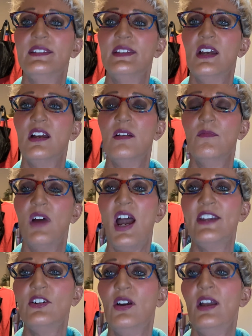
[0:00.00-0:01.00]

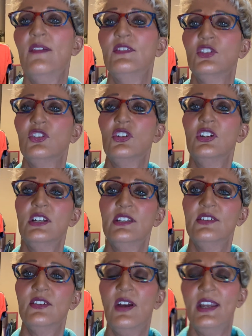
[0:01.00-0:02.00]
I don't have
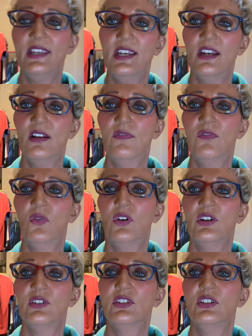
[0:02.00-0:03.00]
insurance, so I can't
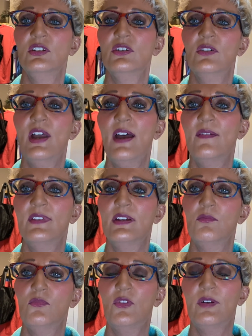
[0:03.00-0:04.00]
afford to have
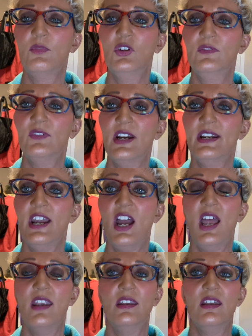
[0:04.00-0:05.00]
them removed right now.
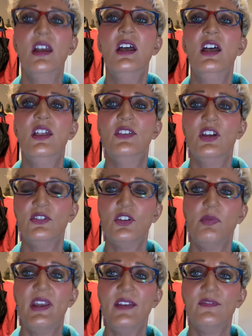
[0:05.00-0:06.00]
And those
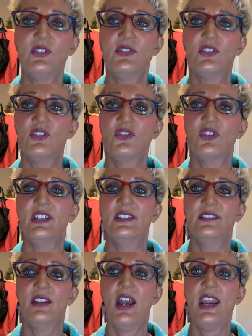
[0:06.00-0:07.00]
are painful
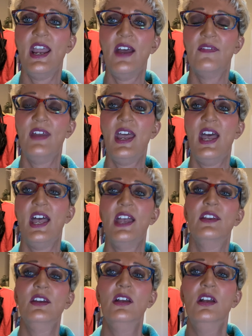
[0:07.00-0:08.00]
surgeries. I have
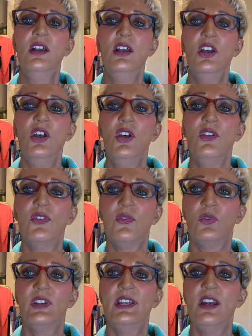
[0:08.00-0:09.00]
had
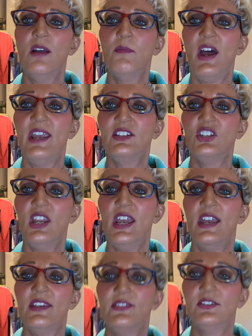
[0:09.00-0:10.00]
3 on my
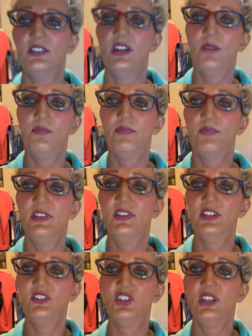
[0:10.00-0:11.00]
chest, up in
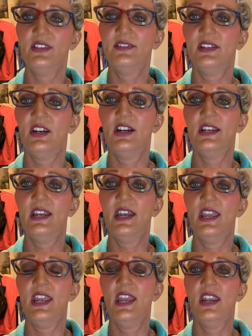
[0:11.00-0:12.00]
this chest area,
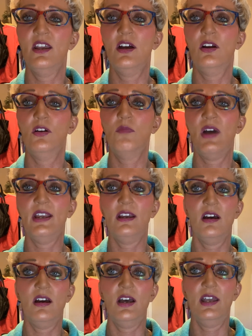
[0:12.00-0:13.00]
and oh my
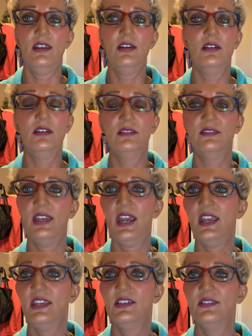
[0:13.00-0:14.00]
God,
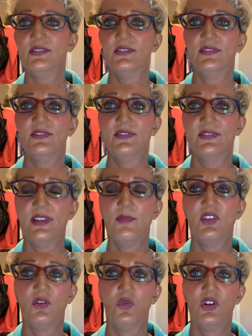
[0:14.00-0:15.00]
that is some
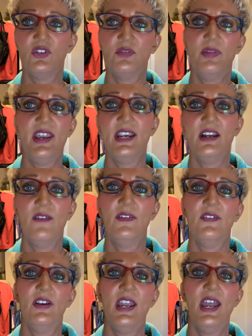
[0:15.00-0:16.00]
of the worst pain I've
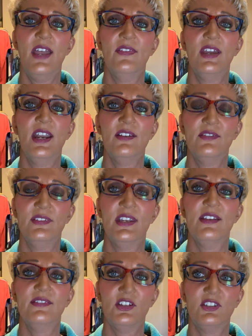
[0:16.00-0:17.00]
ever had. That
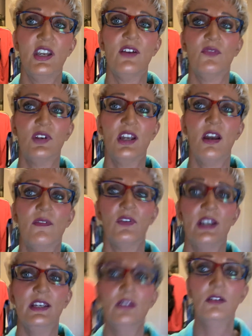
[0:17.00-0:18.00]
is a tough
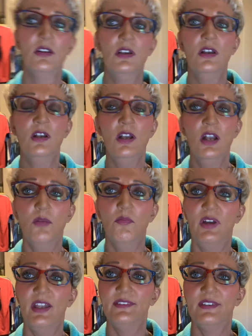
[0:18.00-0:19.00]
recovery.
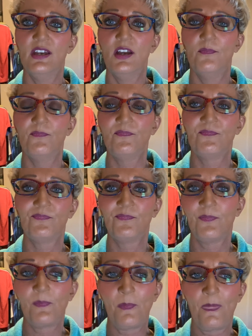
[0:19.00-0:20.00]
But
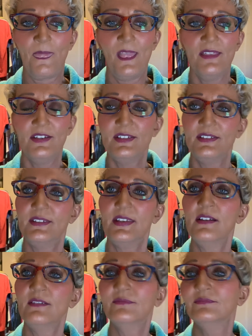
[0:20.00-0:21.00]
this is
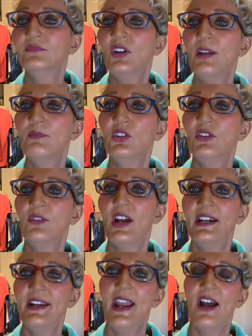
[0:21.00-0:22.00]
what I'm doing
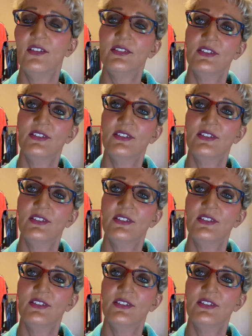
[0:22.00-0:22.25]
right now.